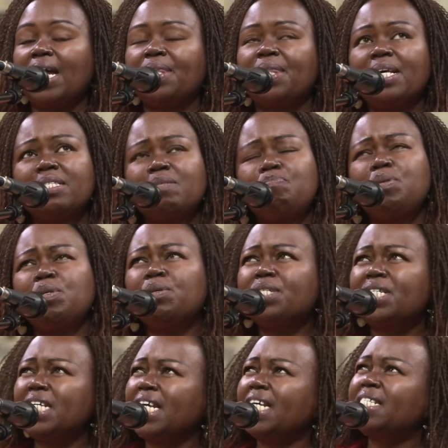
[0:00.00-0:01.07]
This
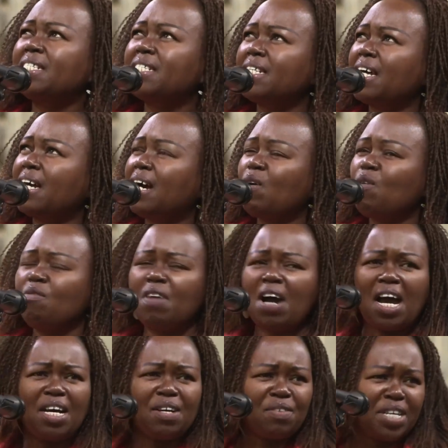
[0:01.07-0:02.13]
building is over
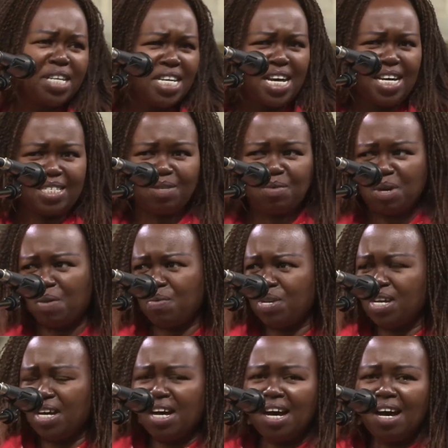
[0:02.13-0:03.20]
100 years where
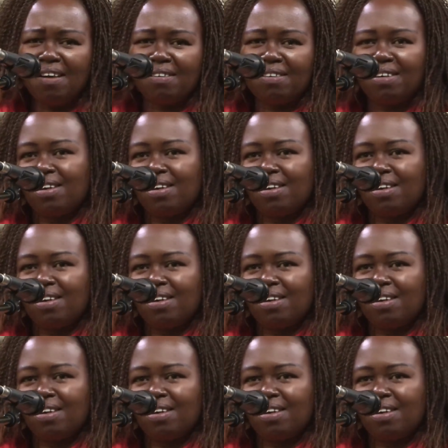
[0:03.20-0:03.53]
we are.